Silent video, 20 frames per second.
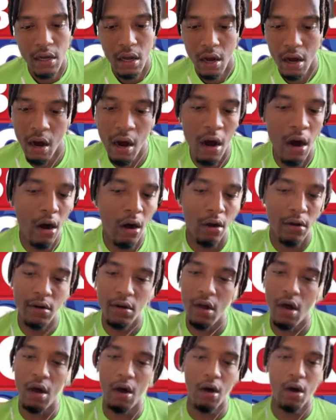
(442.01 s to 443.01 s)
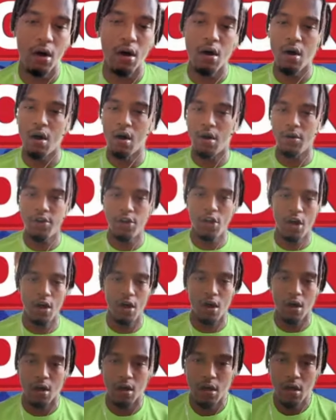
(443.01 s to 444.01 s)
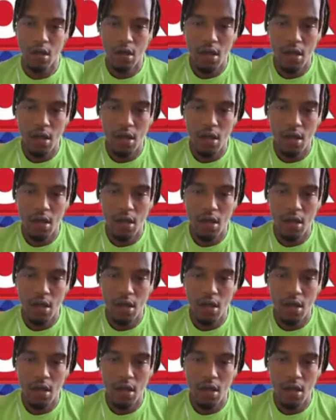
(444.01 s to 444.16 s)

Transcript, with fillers: Oh, no. Oh, no.